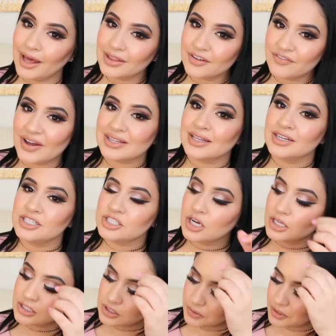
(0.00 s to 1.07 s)
And the fact that it's
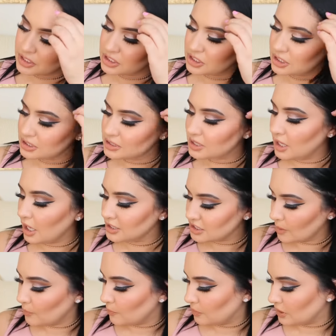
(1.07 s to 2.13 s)
drugstore is just a
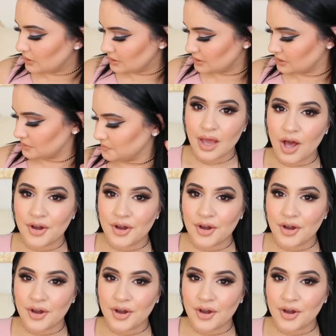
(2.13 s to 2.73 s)
double plus.